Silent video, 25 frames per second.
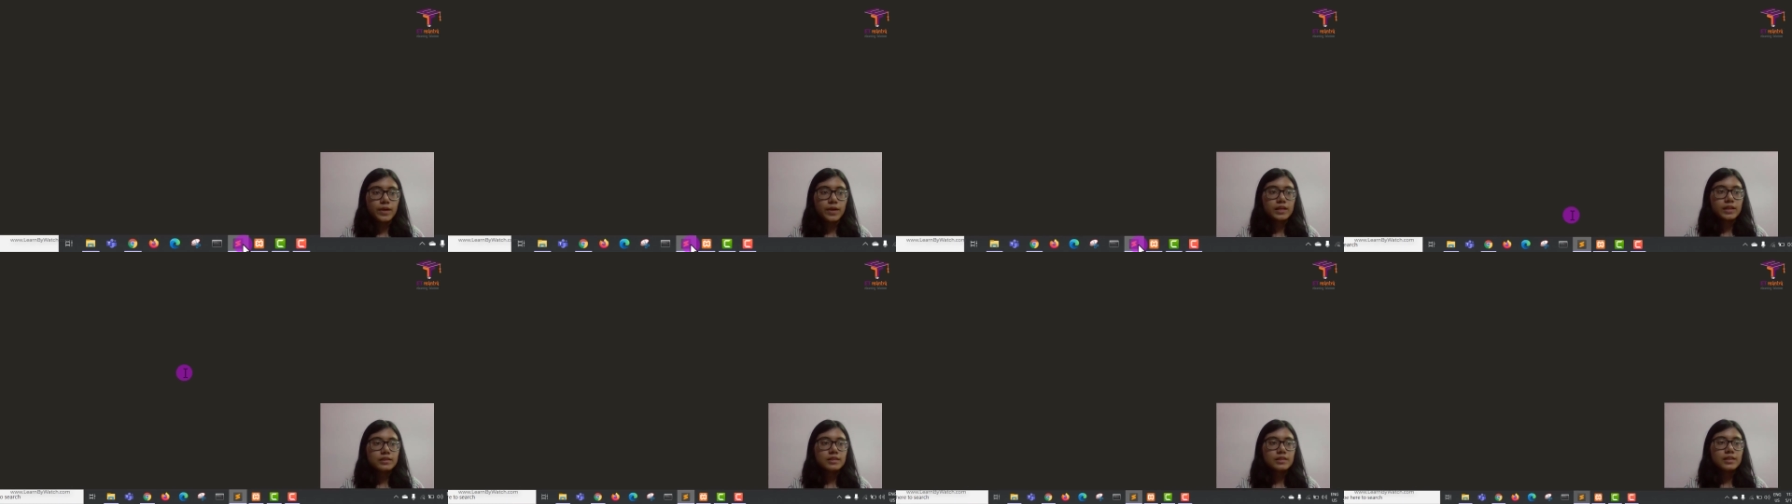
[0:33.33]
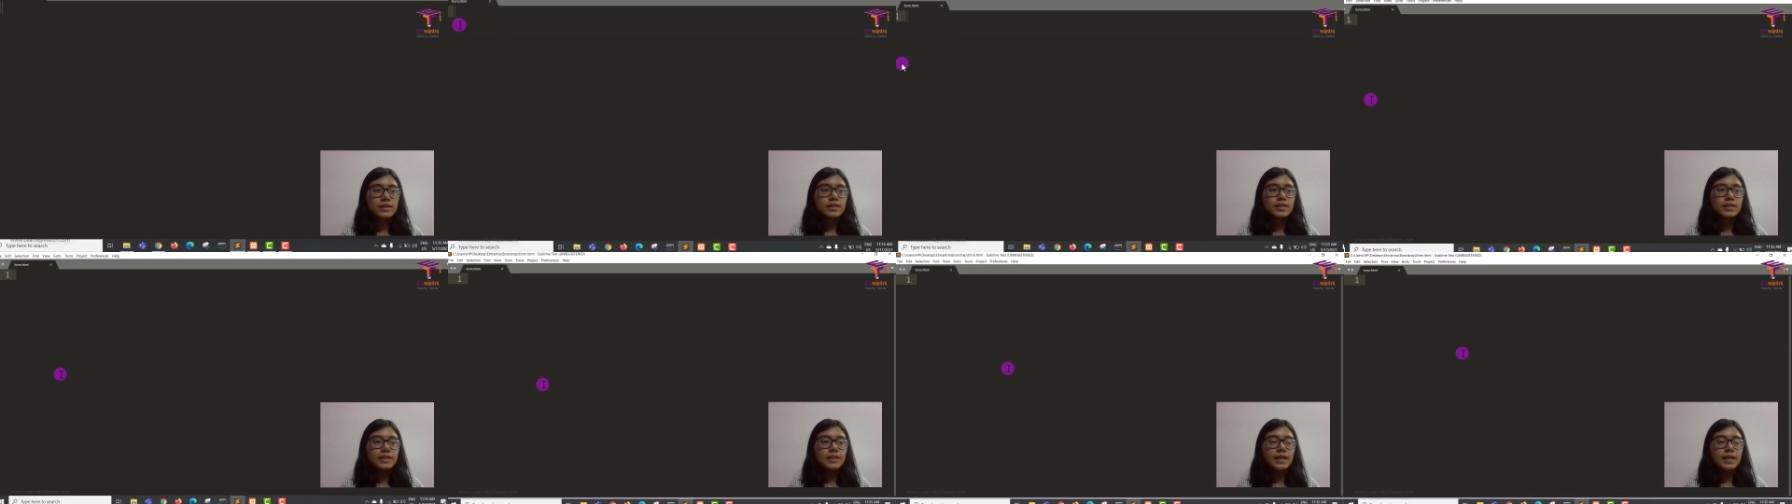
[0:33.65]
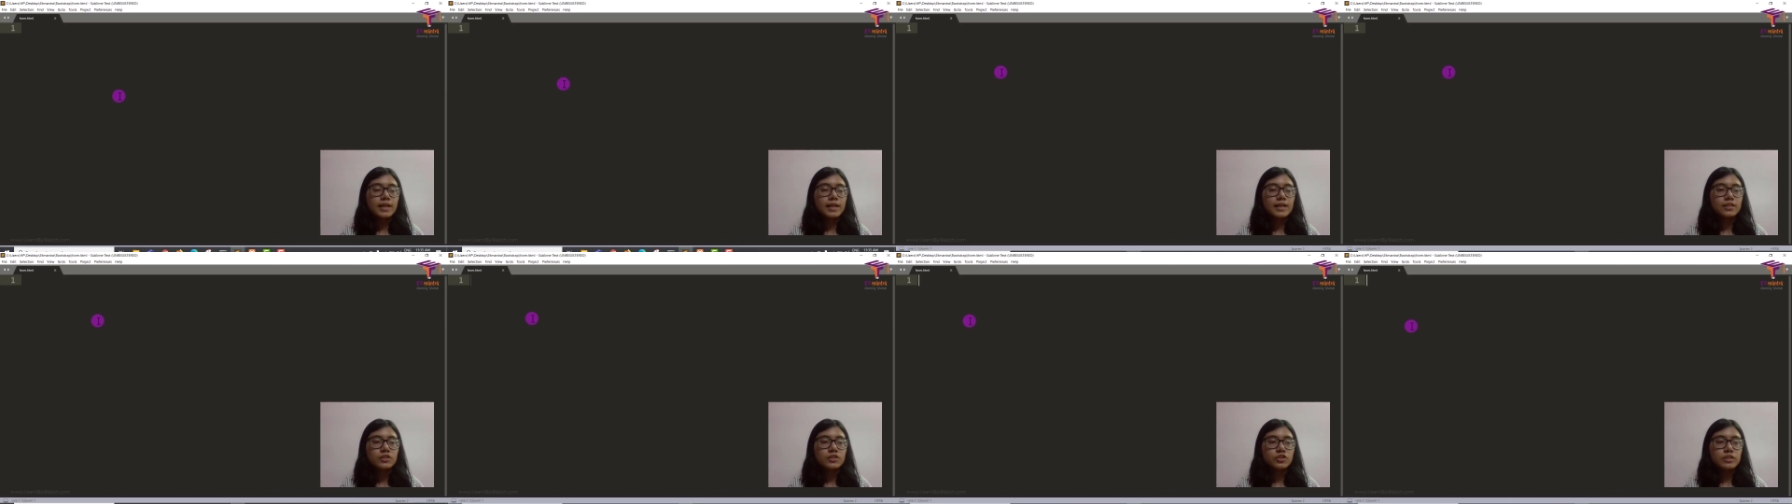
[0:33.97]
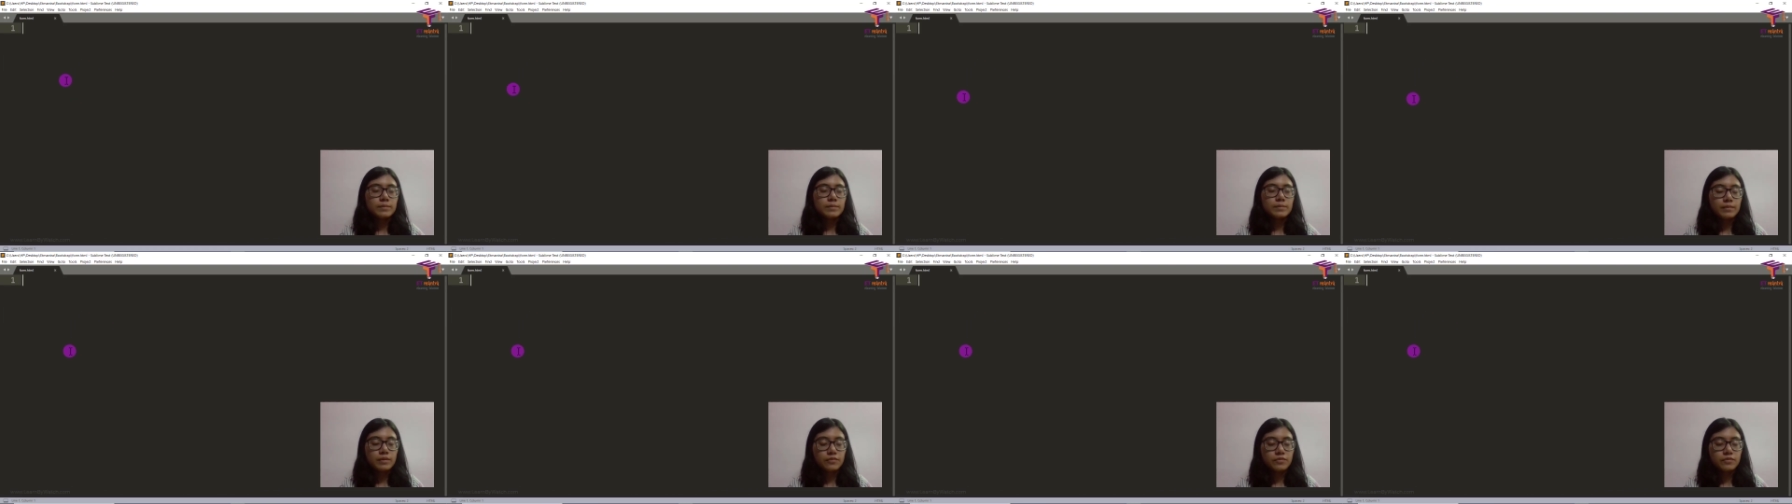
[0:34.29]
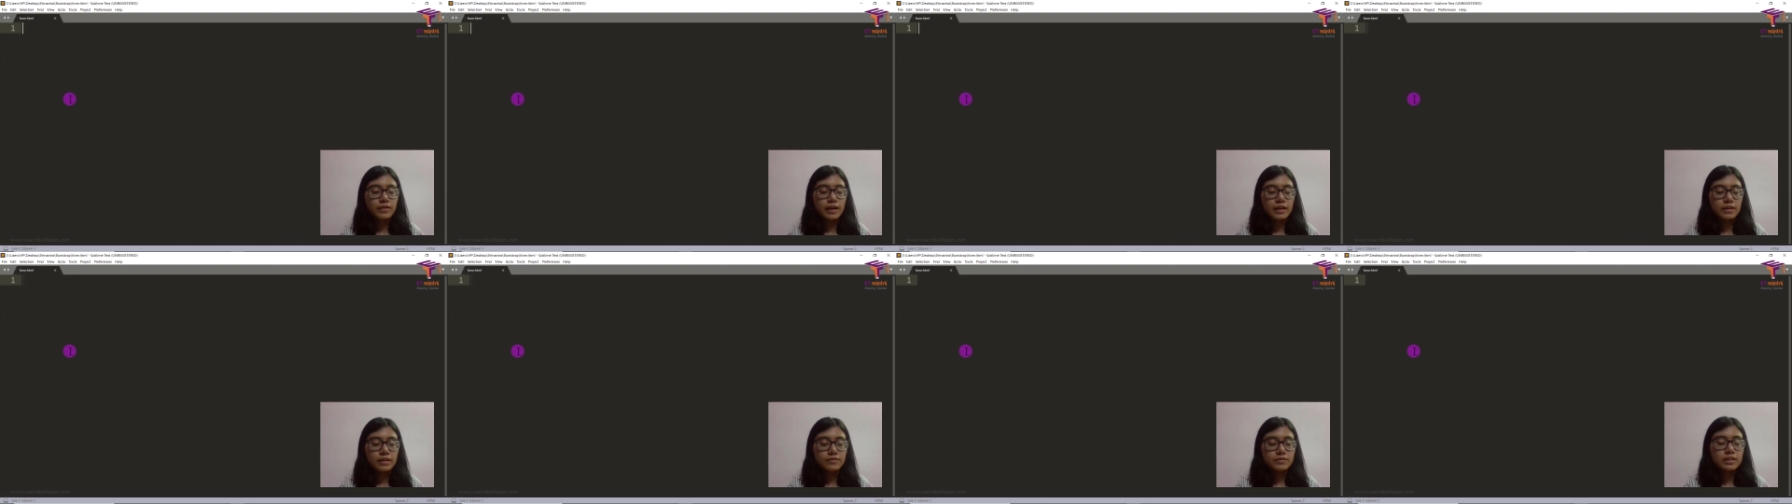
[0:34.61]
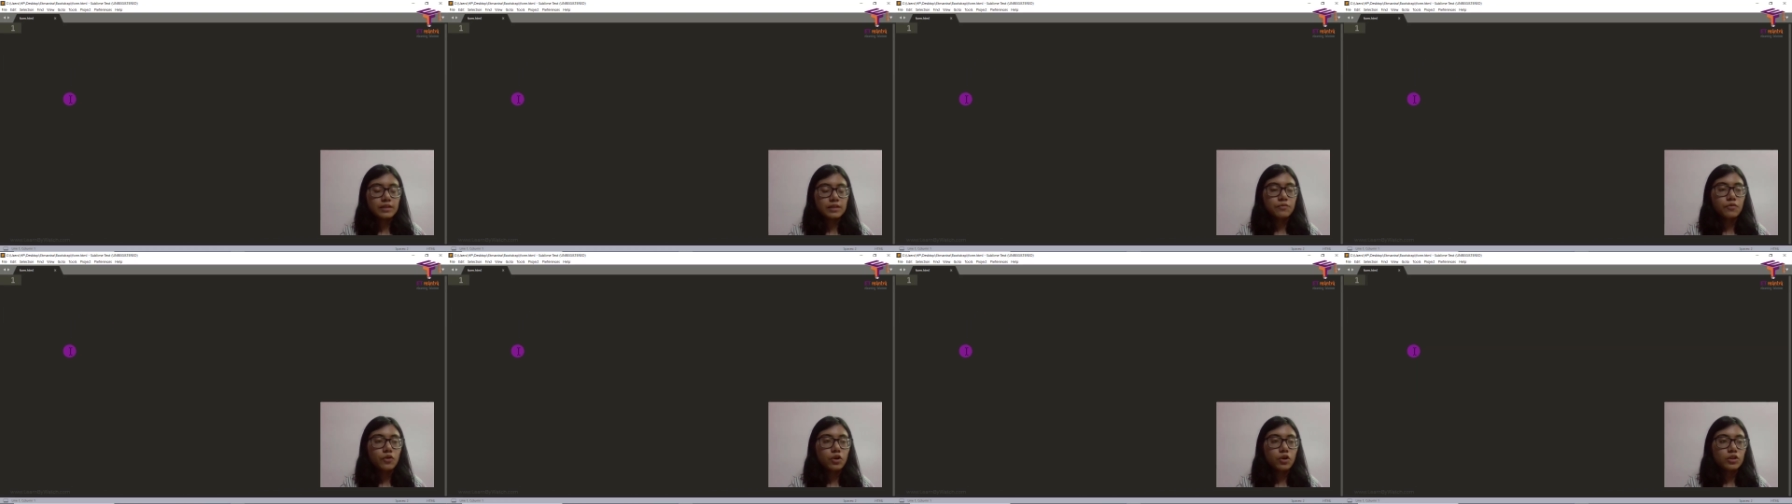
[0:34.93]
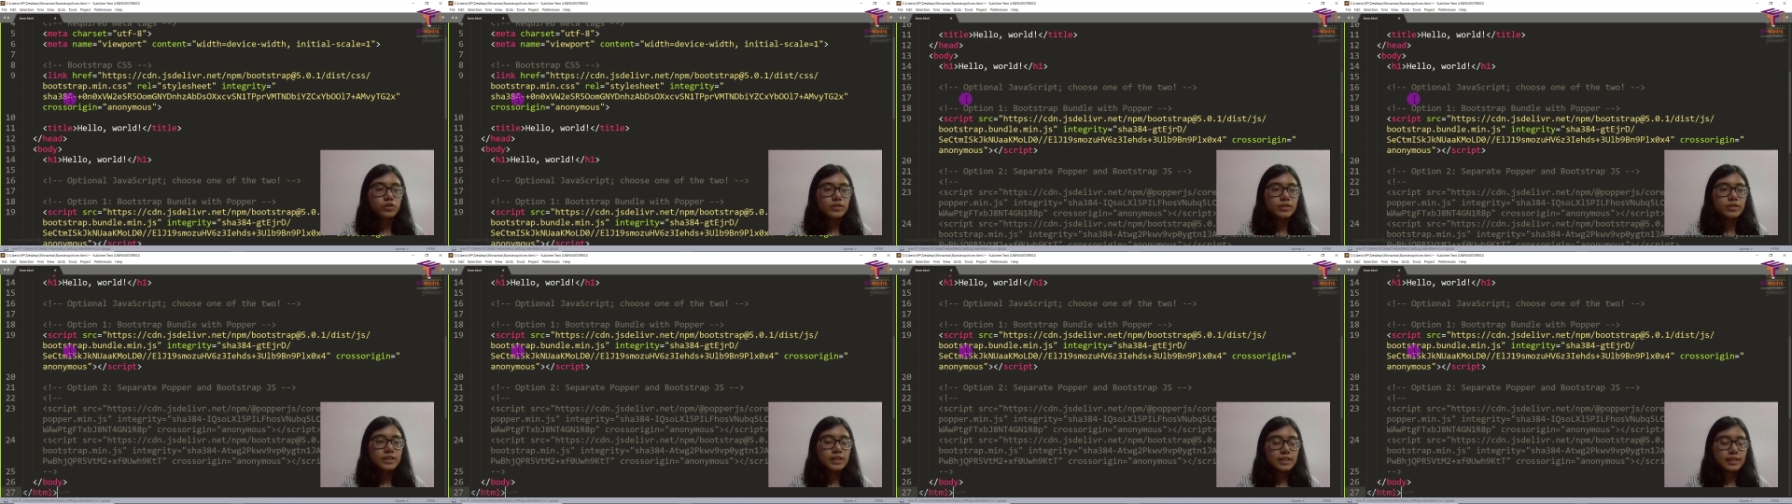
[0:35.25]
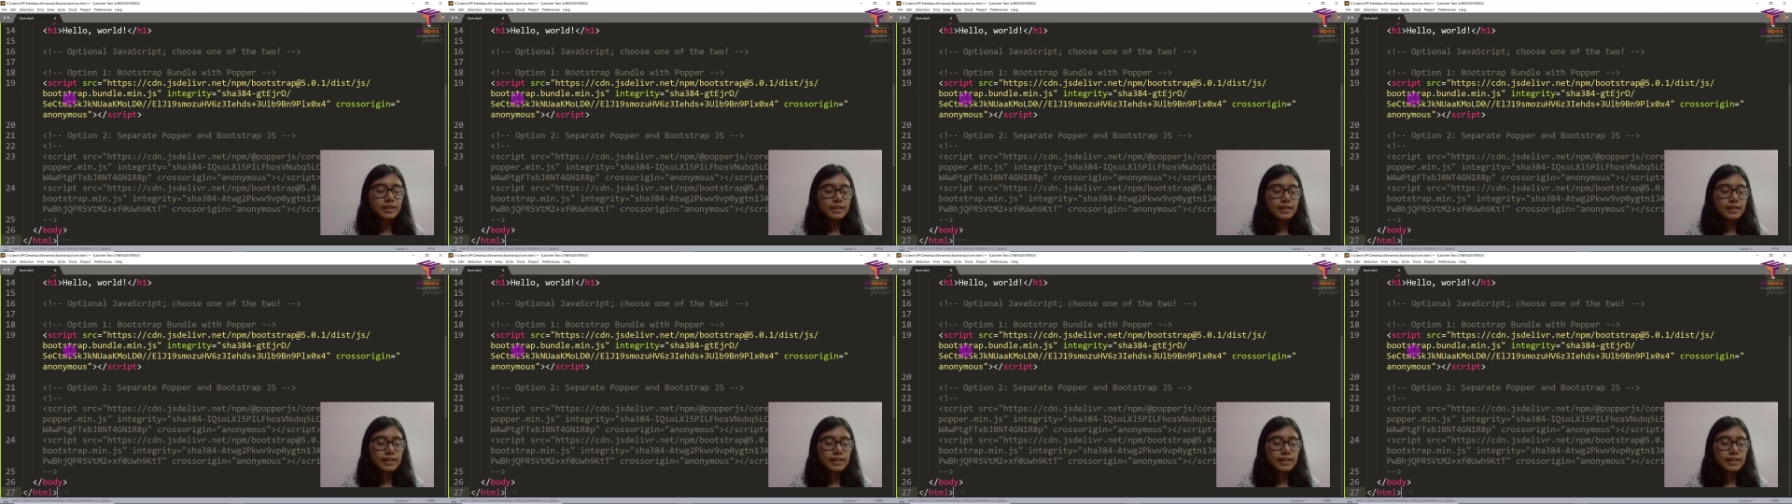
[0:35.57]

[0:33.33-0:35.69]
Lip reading: paste it in our HTML file which I've already